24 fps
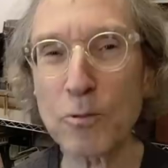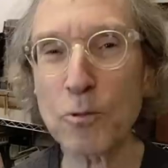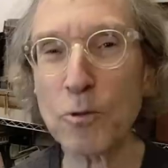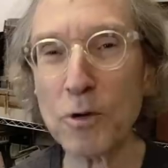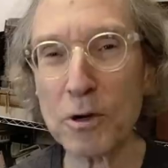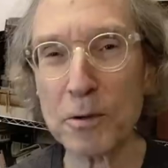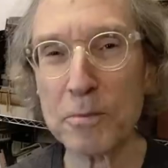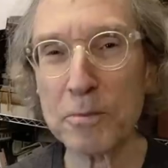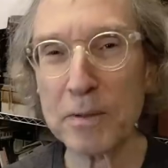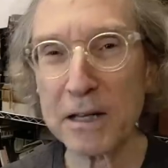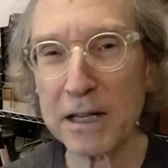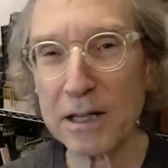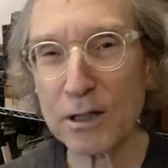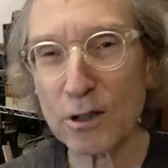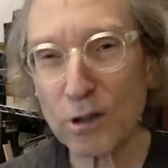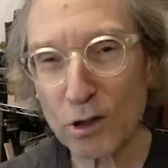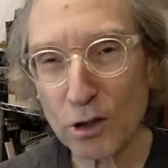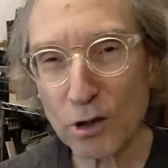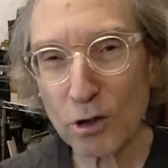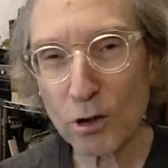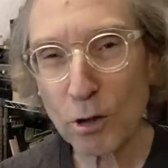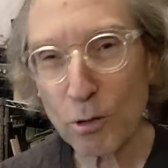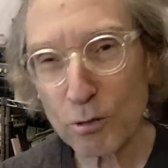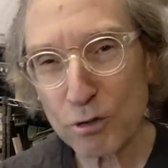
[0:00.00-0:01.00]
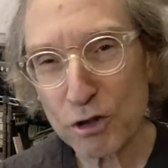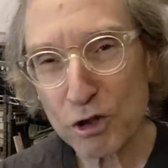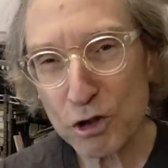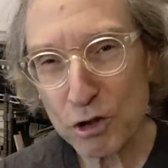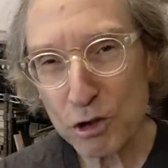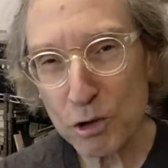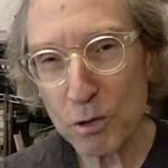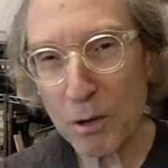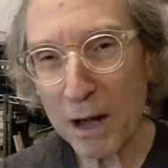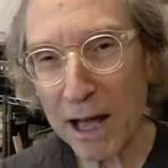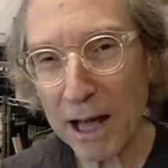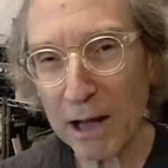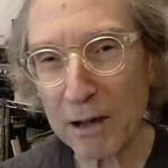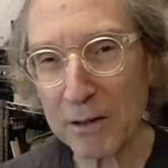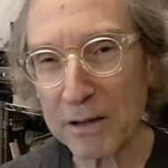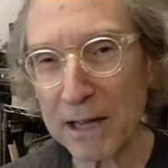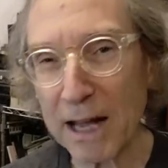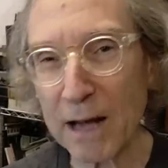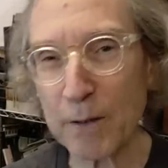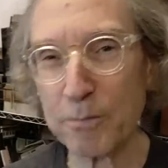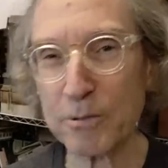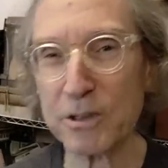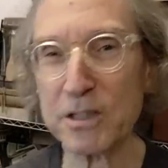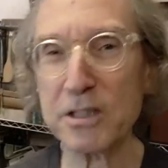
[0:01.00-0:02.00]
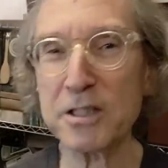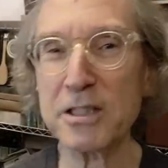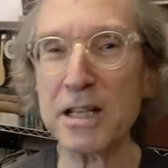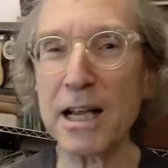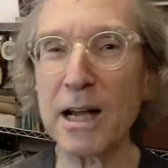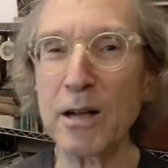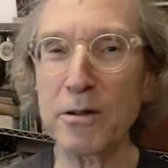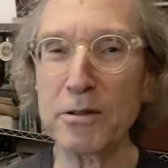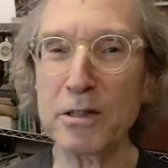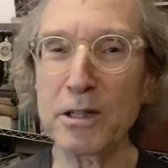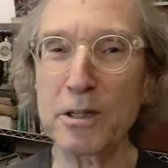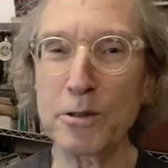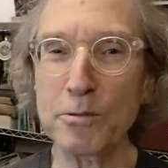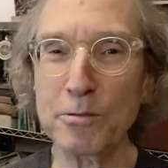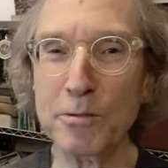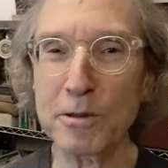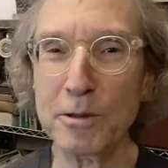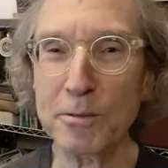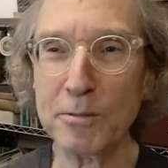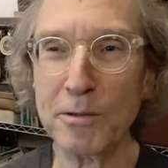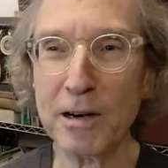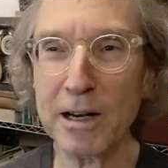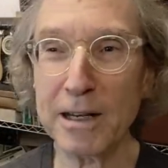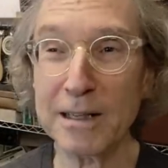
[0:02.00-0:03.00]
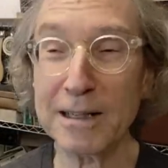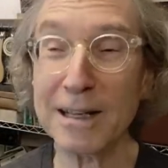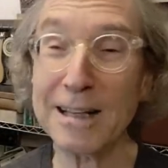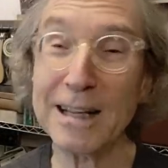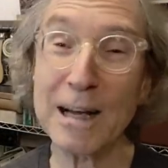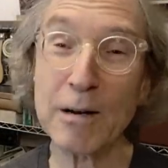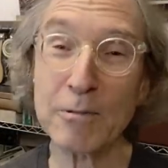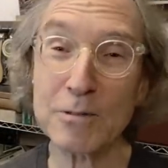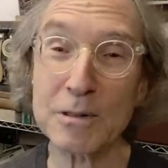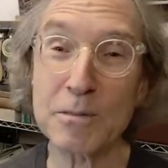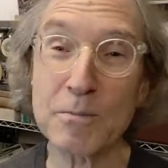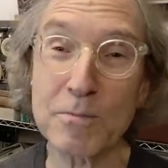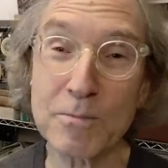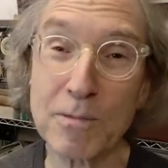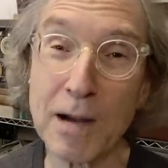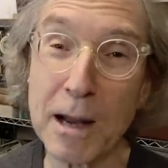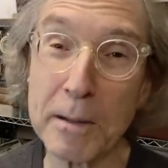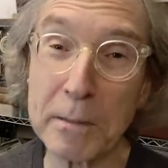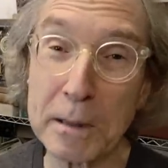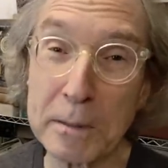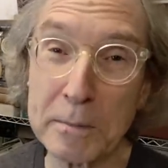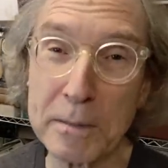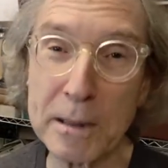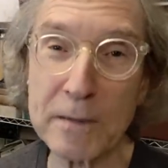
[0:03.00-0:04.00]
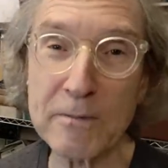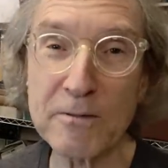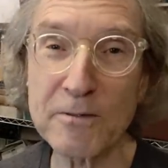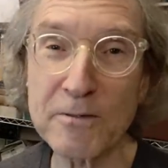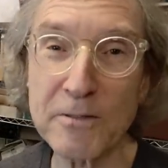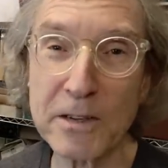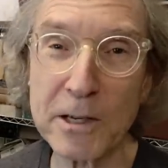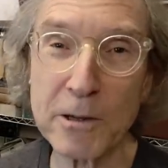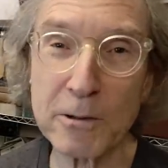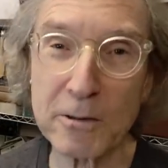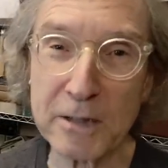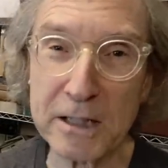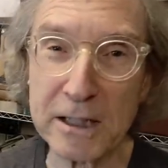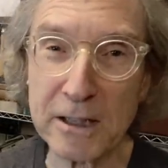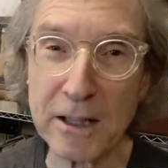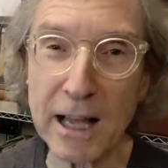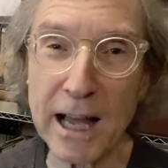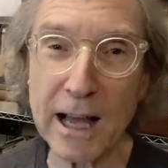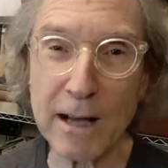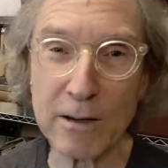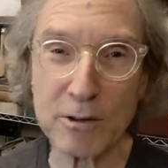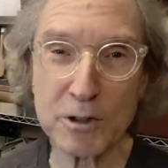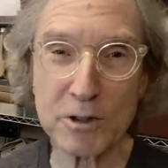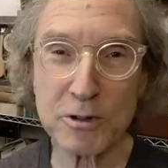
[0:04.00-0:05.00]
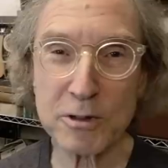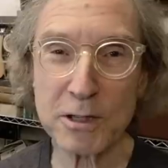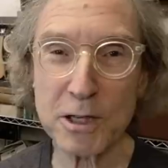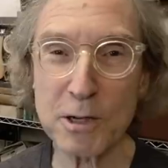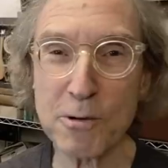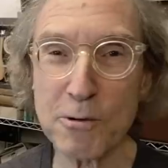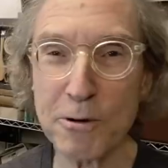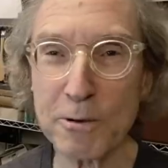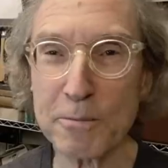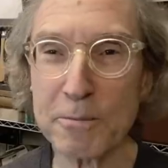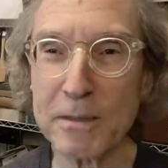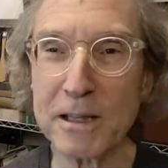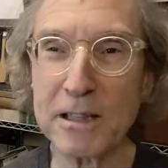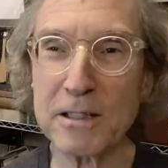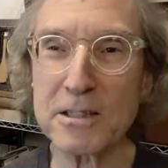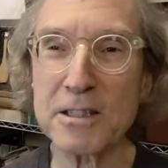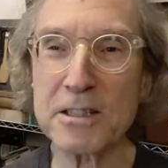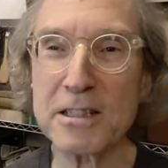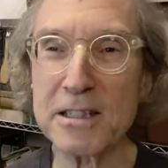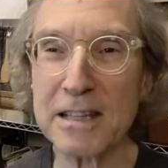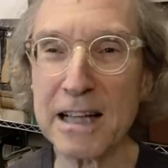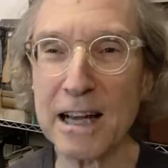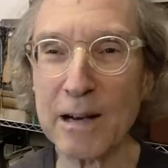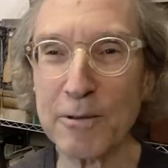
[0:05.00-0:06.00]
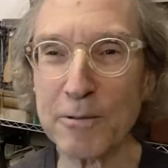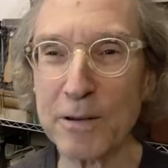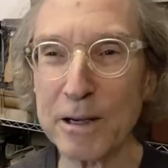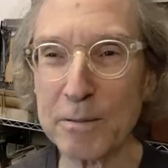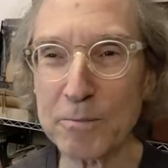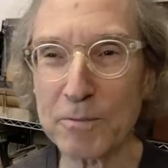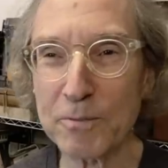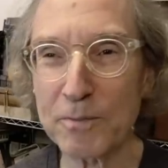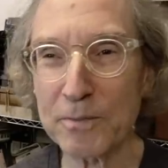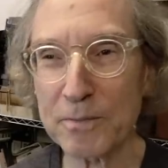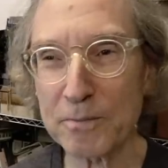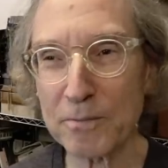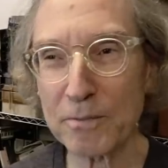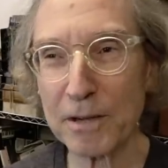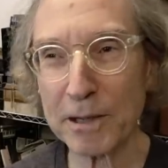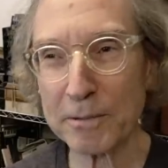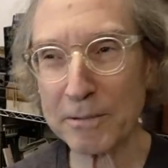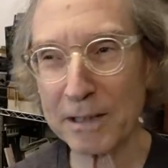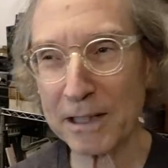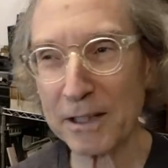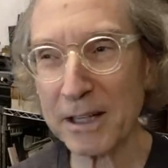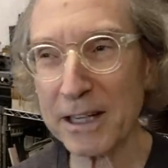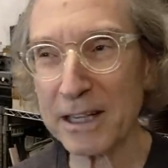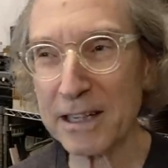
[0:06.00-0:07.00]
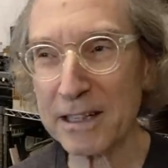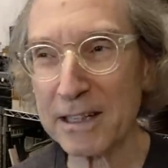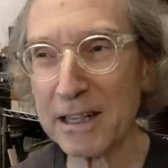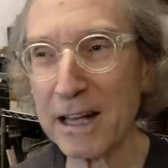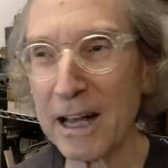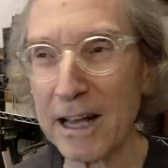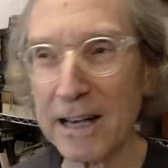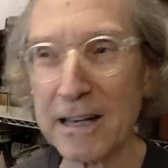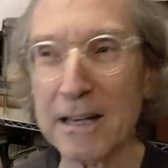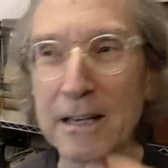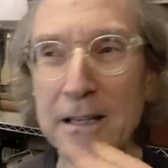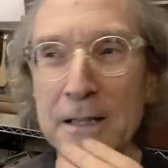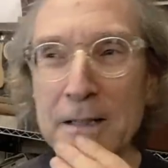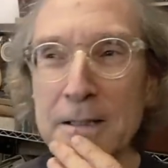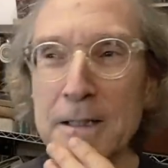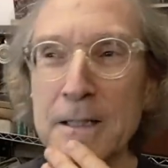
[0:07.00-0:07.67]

would be close to how that would sound in the room, right? And that would probably be fairly loud, so you wouldn't be listening that way probably late at night.